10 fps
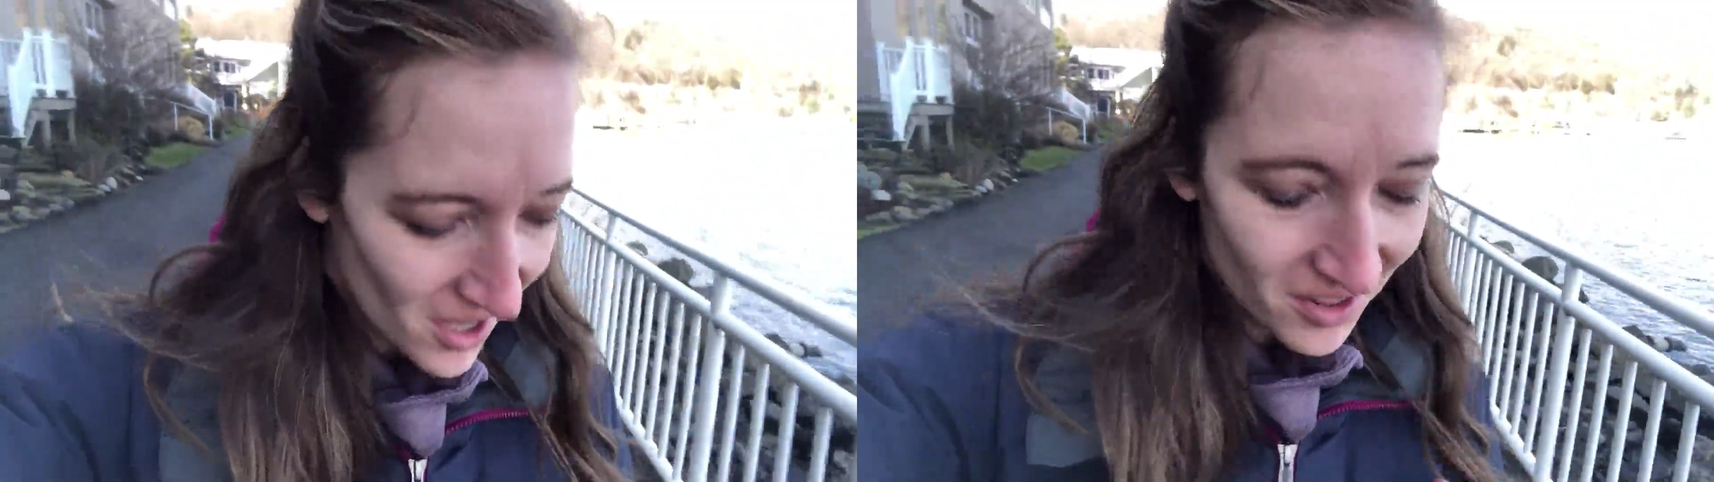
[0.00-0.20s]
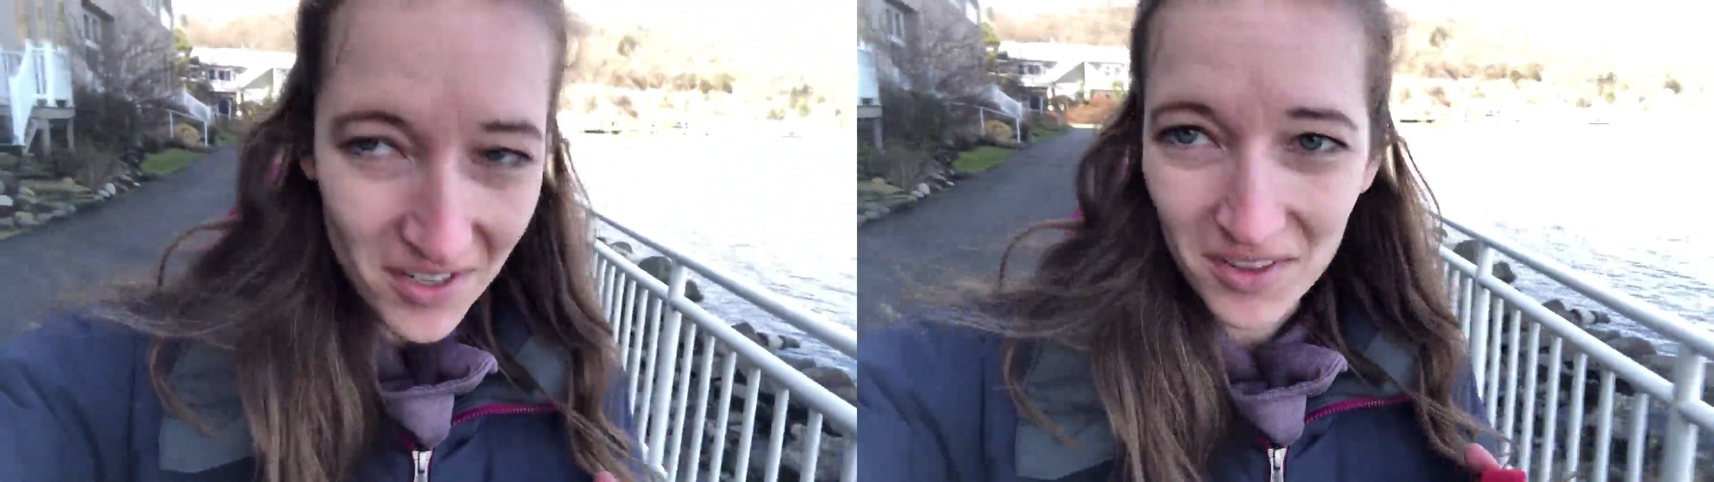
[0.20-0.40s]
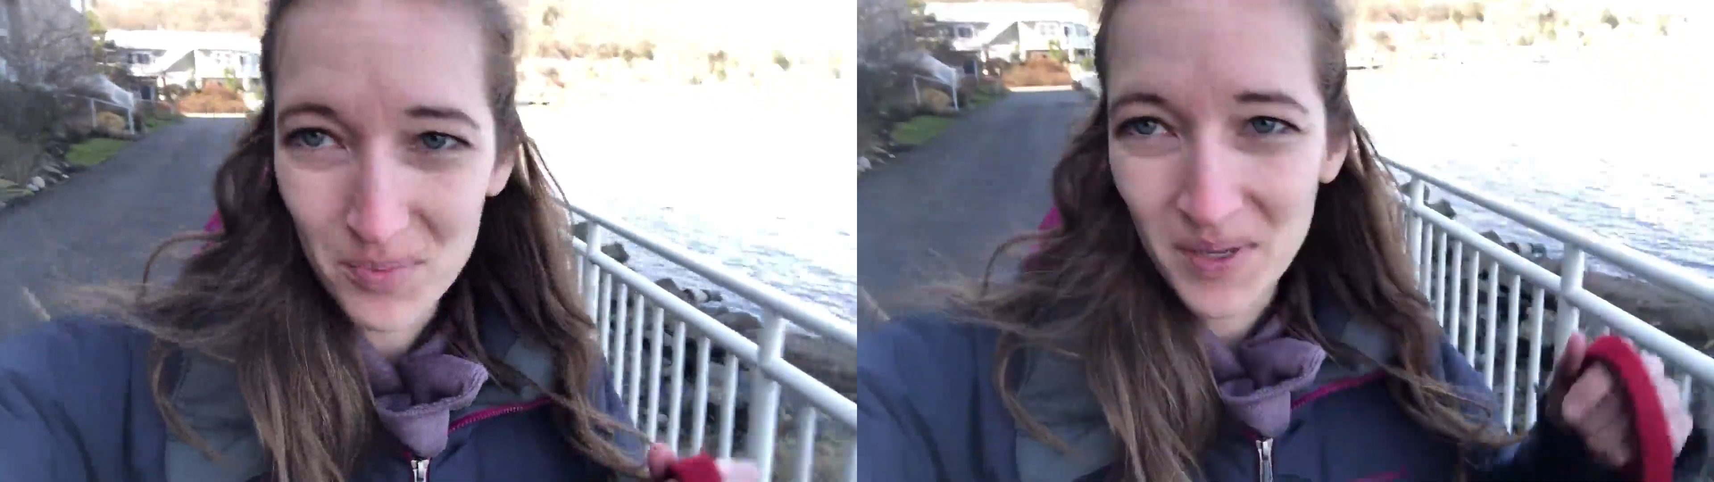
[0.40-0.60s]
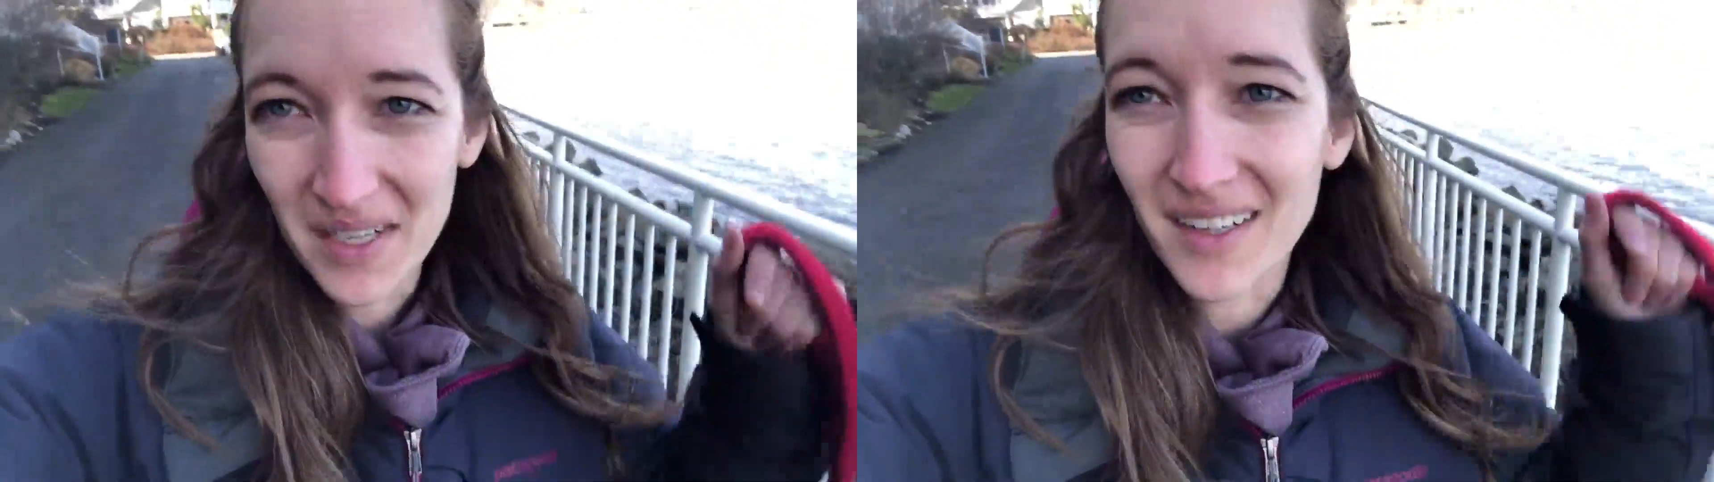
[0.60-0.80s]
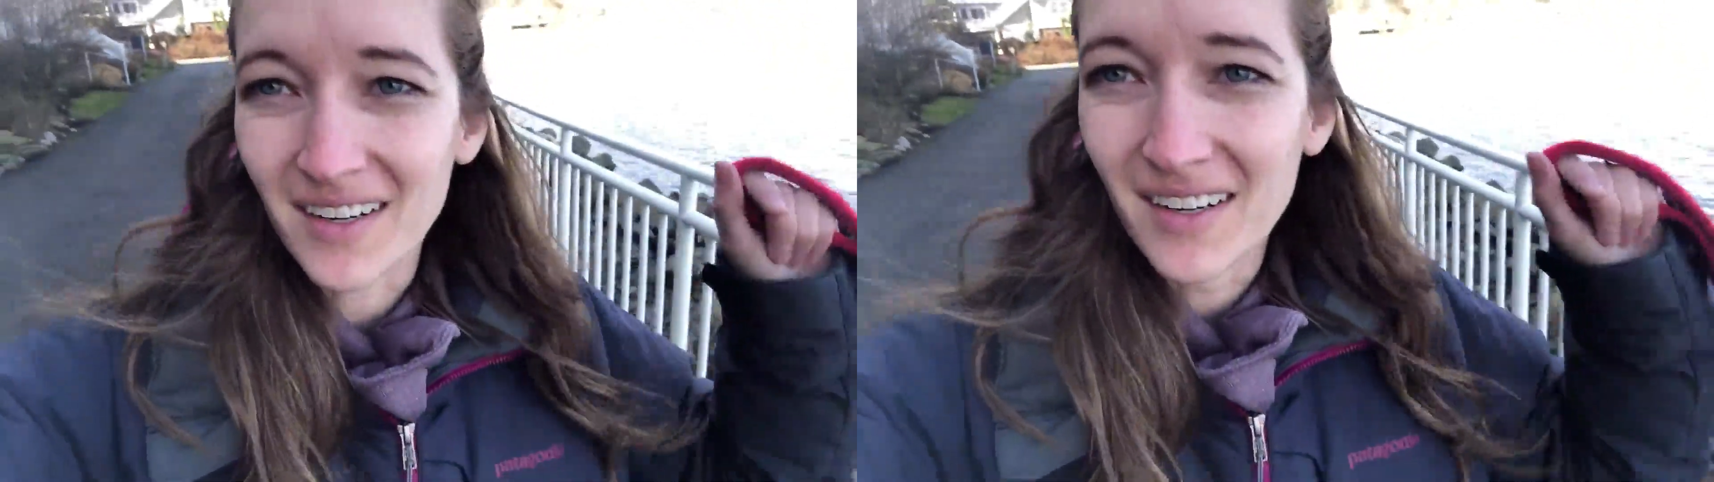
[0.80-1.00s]
along the
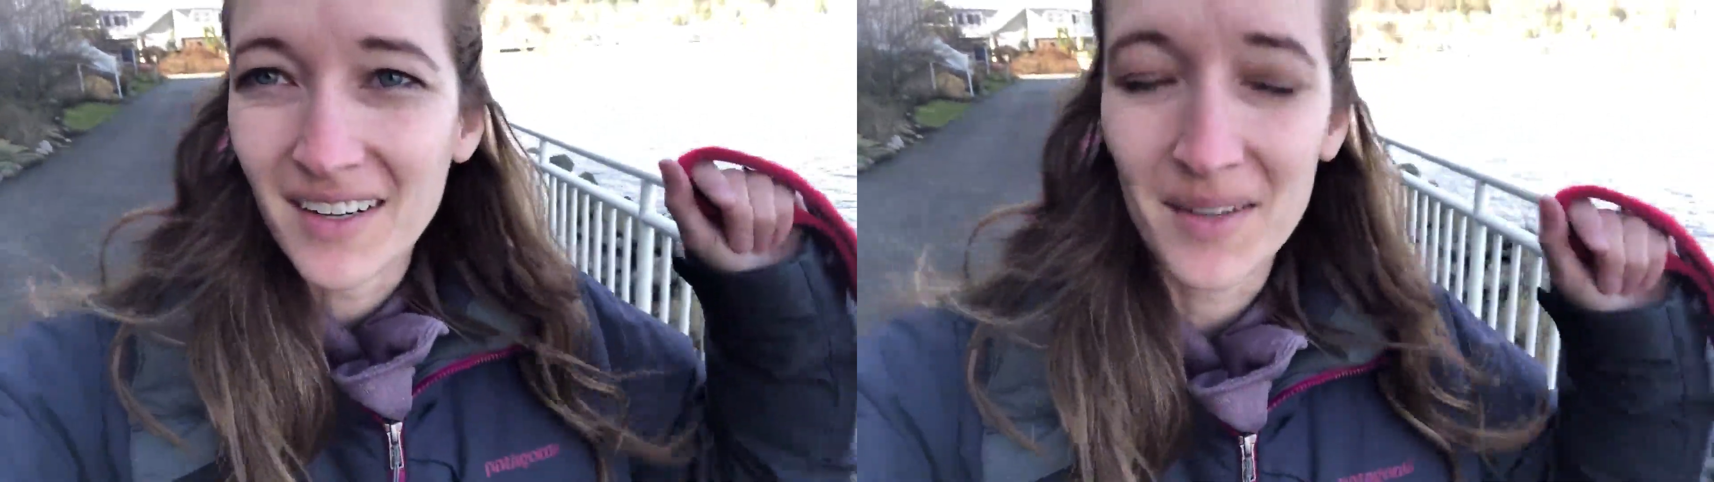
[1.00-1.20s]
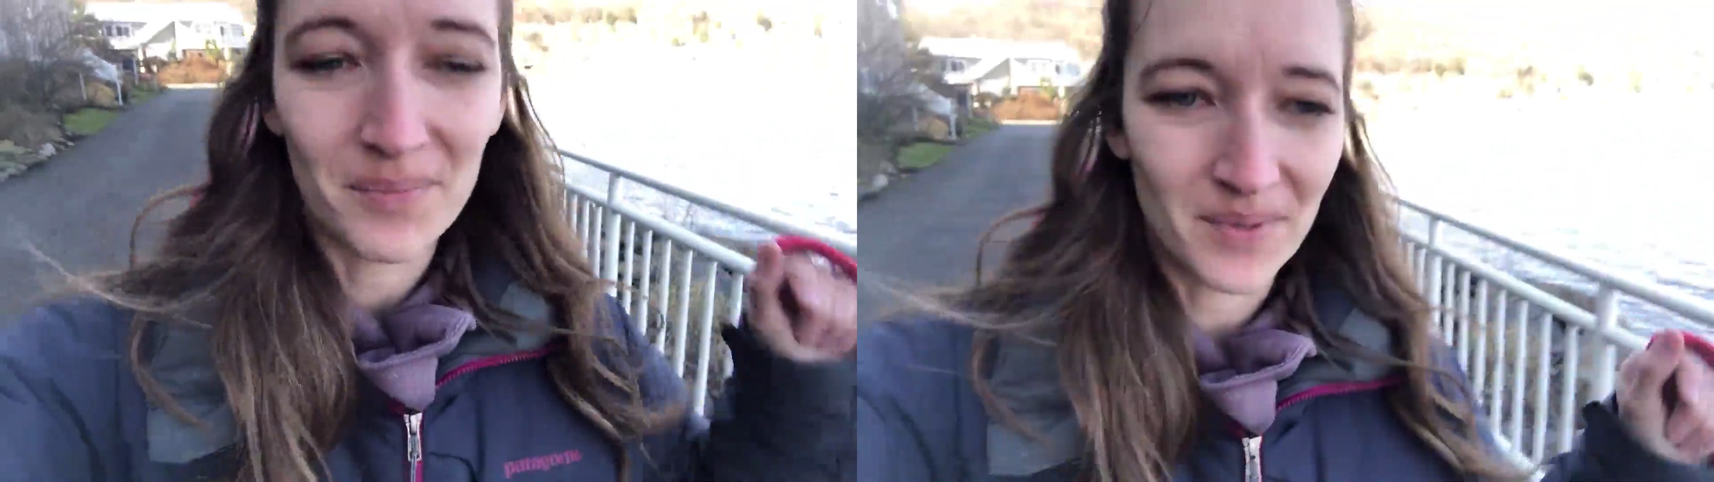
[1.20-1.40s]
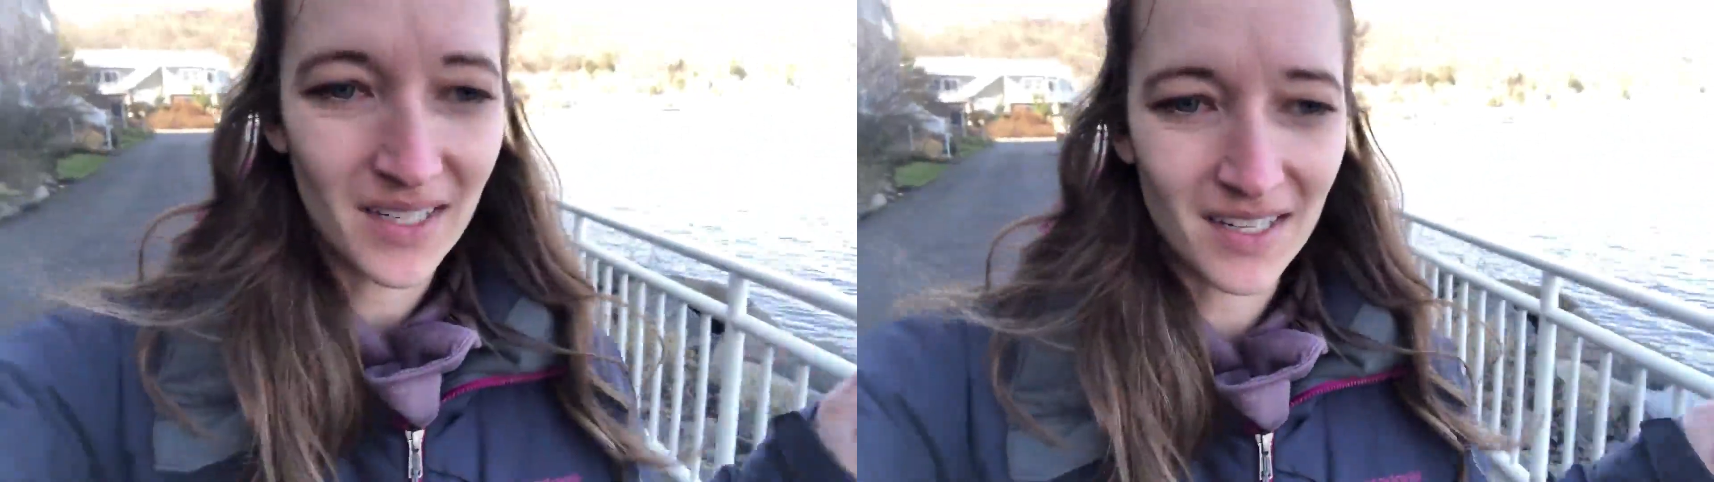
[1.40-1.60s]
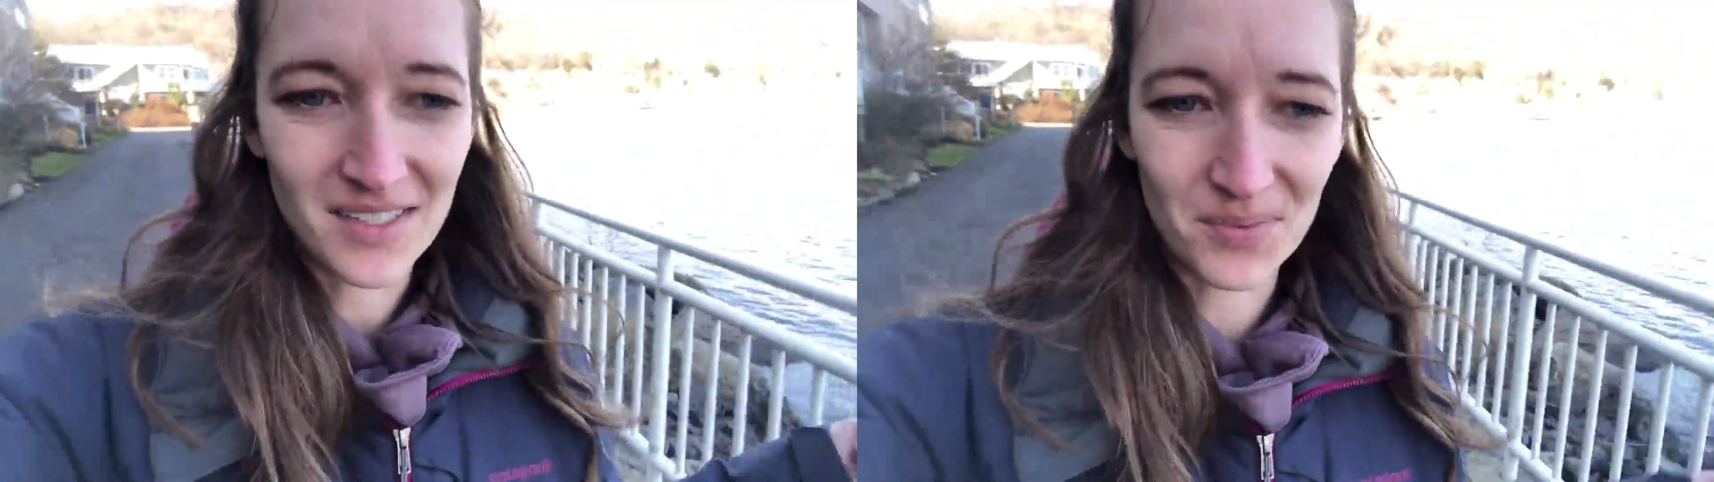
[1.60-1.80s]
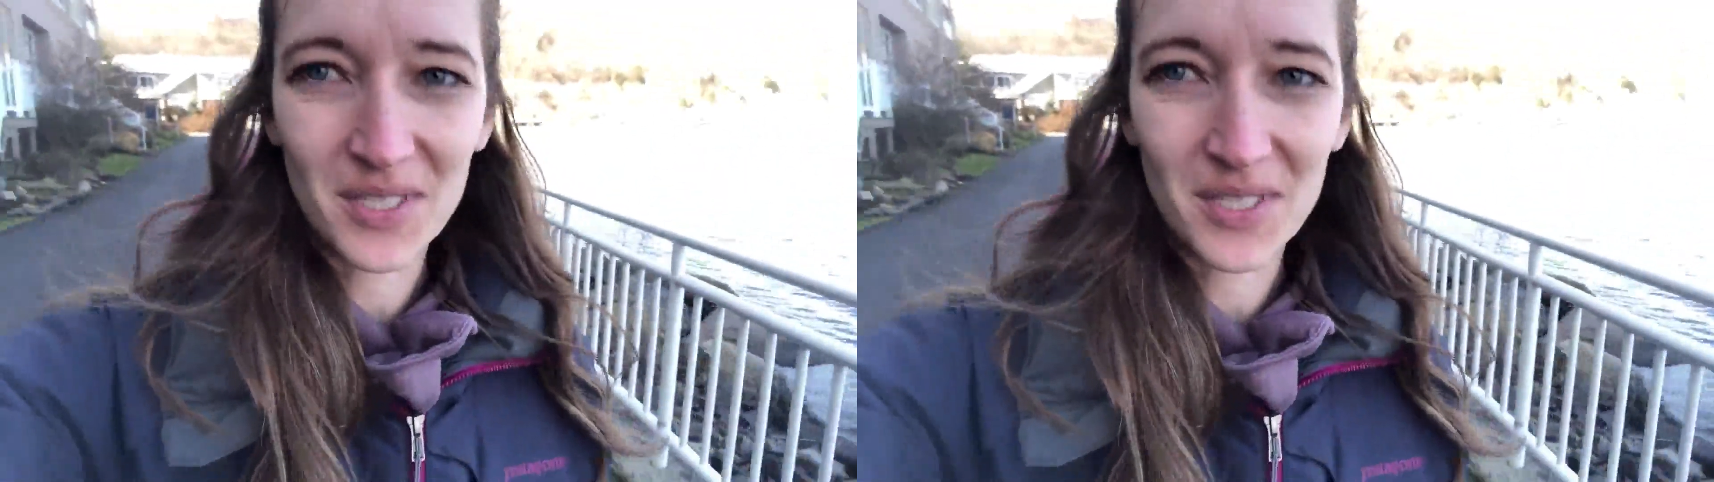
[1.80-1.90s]
pier because